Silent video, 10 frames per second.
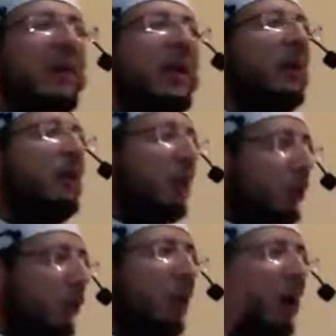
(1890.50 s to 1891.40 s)
the, the
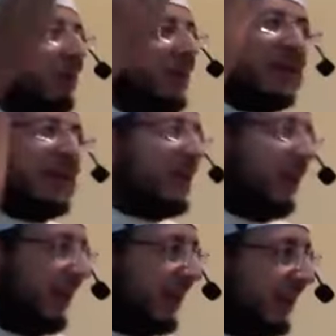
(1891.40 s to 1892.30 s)
rule of
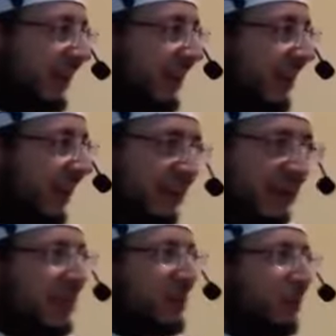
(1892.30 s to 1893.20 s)
necessity,
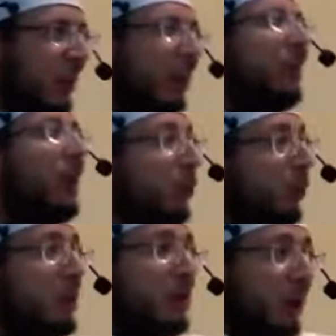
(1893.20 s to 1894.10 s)
and that's one of the
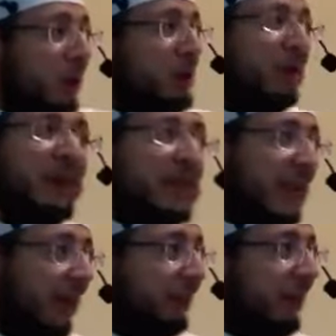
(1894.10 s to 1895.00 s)
rules also in
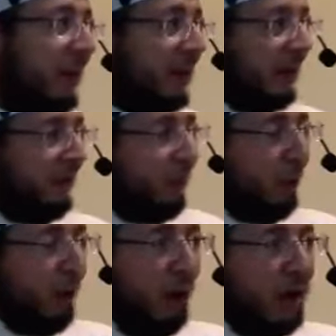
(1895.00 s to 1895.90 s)
Islam. If
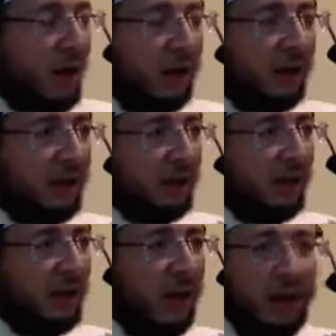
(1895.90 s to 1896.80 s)
you are
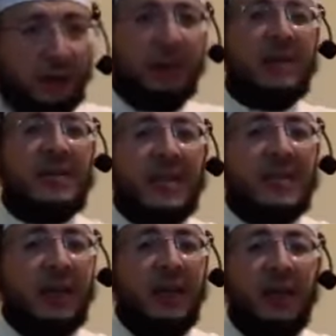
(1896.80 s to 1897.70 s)
under
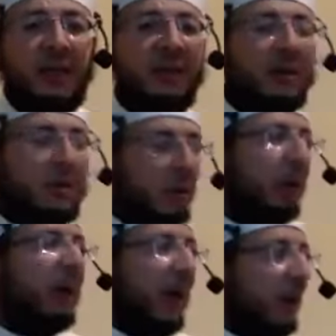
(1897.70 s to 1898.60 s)
necessity, so
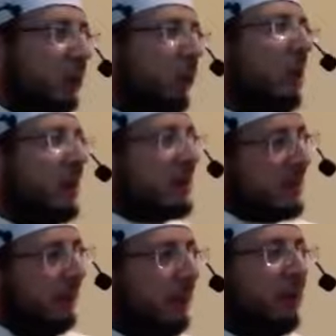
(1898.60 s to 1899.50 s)
you can do
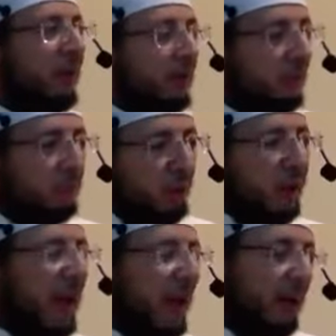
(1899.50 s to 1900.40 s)
some of,
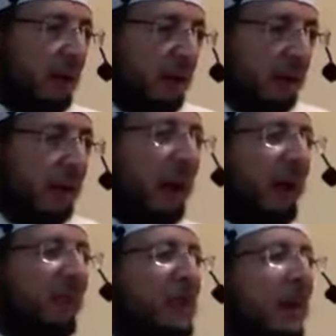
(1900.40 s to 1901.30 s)
you can
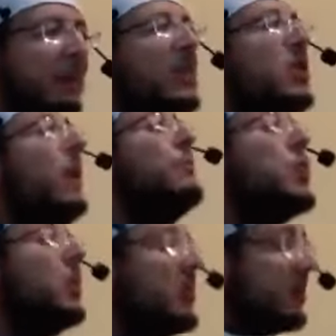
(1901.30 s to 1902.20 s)
have some
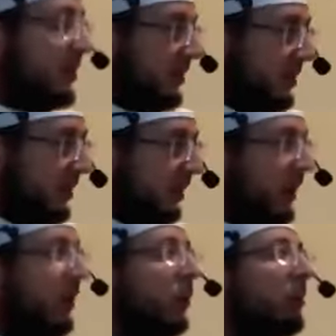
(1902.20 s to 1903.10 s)
exceptions
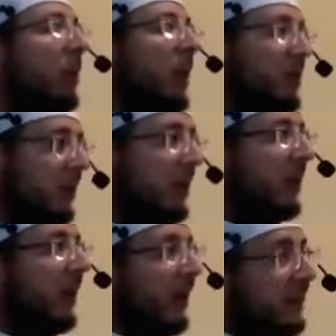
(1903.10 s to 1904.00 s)
in your
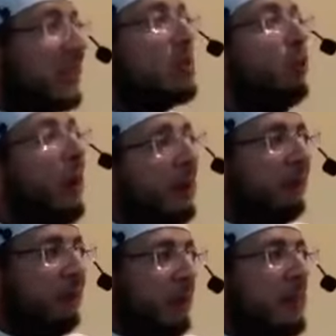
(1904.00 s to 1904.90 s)
religion. And that's one
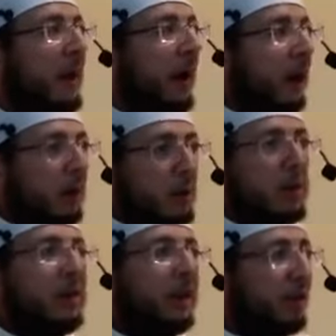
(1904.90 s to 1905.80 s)
of them,
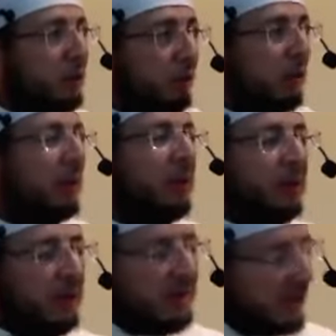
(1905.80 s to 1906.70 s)
according to
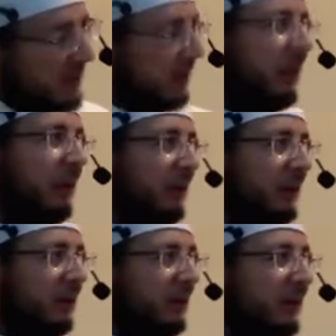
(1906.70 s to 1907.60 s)
the necessity.
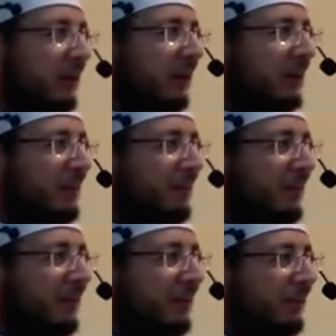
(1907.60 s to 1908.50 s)

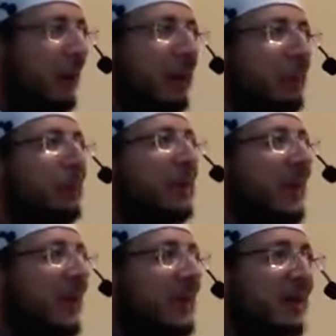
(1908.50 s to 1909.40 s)
May Allah
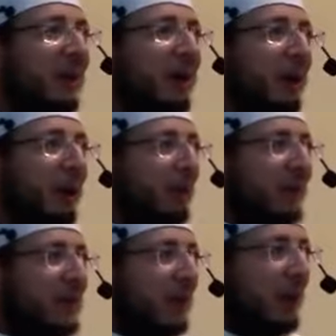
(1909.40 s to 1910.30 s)
protect all
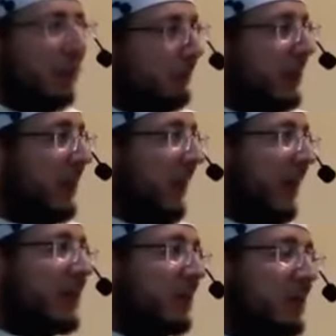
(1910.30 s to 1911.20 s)
of us. I hope that I
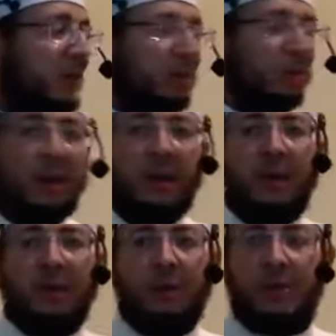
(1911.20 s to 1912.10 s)
answered your
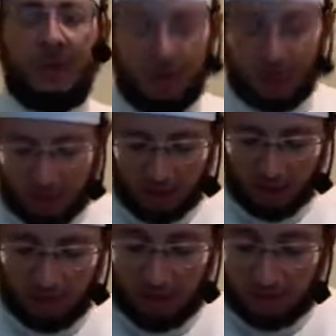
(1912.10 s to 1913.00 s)
question,
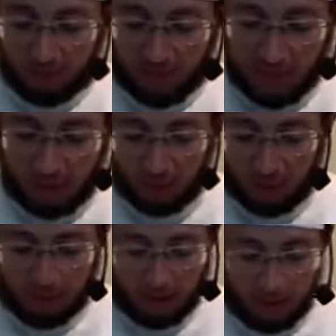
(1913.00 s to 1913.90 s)
inshallah.
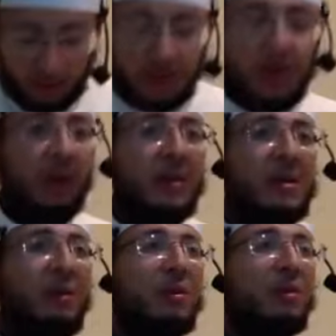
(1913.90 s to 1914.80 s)
Jazakumullah khairan, inshallah,
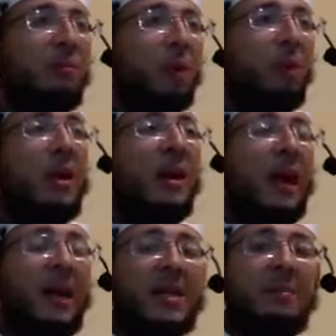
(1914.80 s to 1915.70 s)
see you tomorrow.
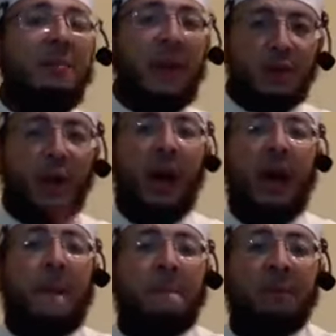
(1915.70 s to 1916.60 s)
And let's make
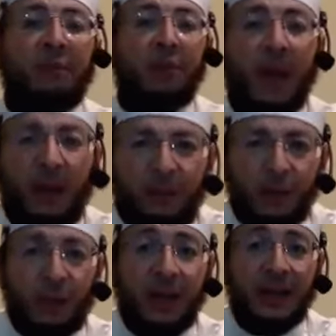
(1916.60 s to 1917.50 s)
dua for
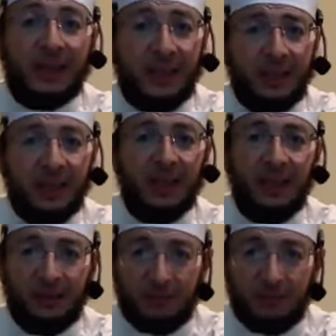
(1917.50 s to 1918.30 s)
everyone attending in the